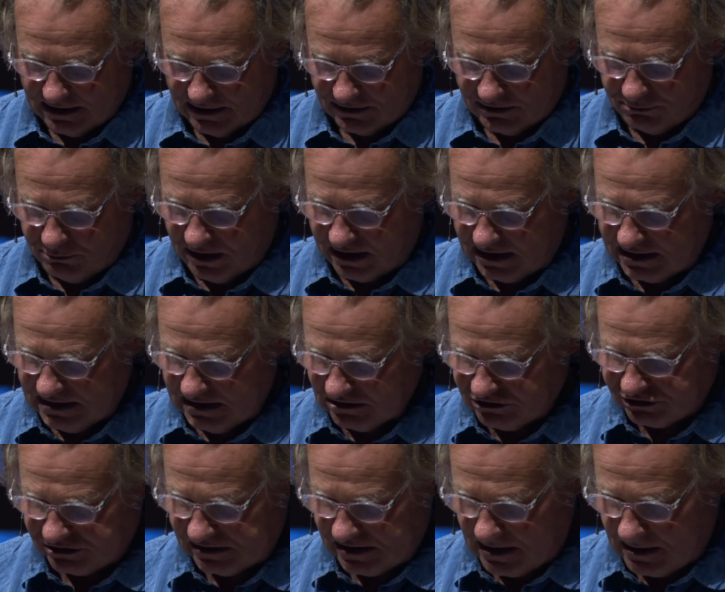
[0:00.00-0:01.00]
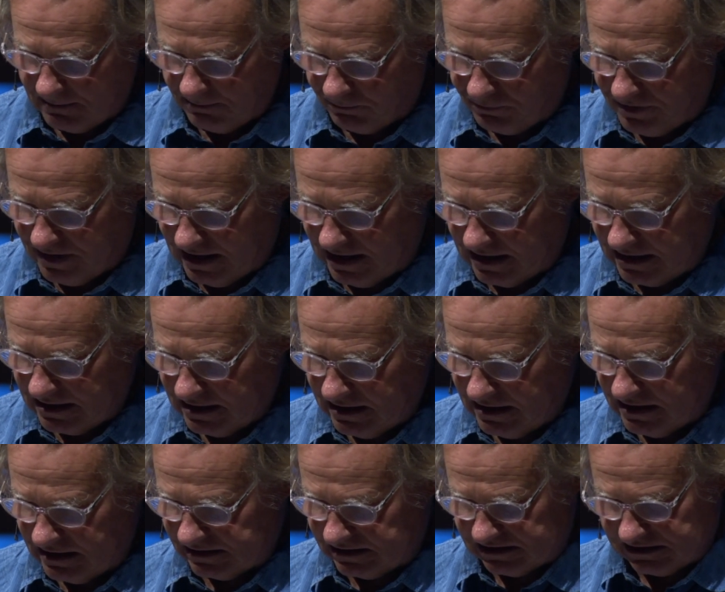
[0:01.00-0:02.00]
The recognition that
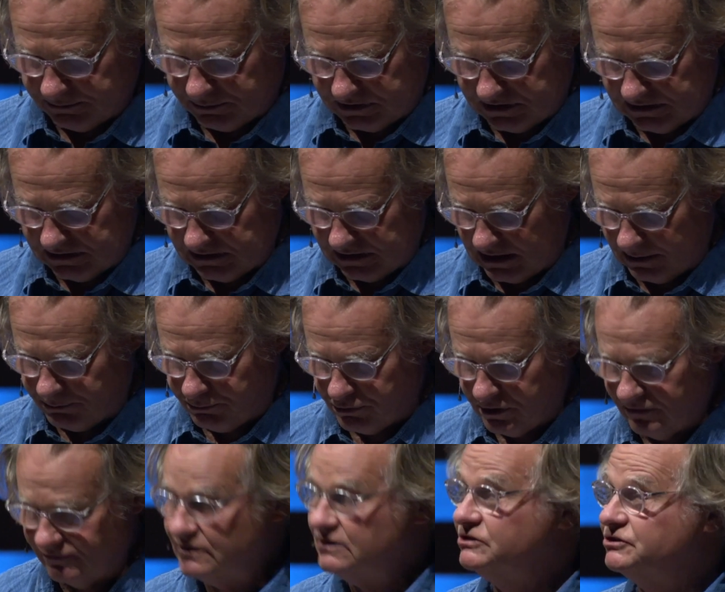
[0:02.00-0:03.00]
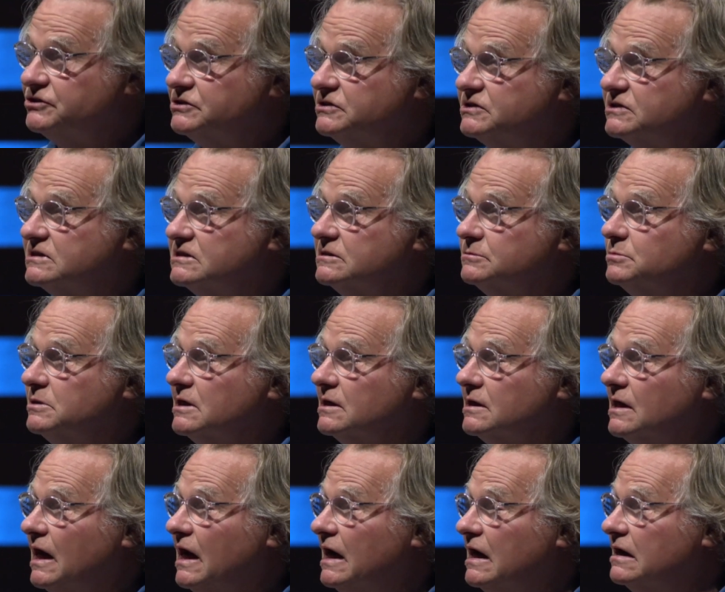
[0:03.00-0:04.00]
it is simply a privilege to still be
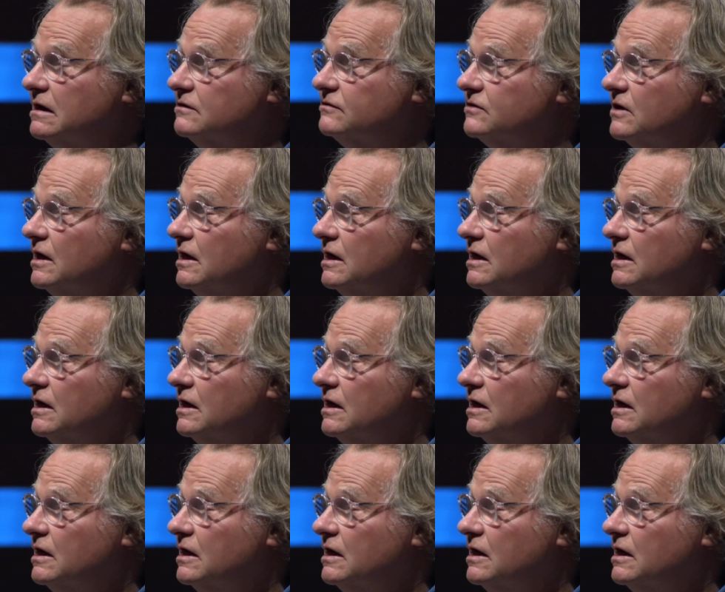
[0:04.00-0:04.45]
alive,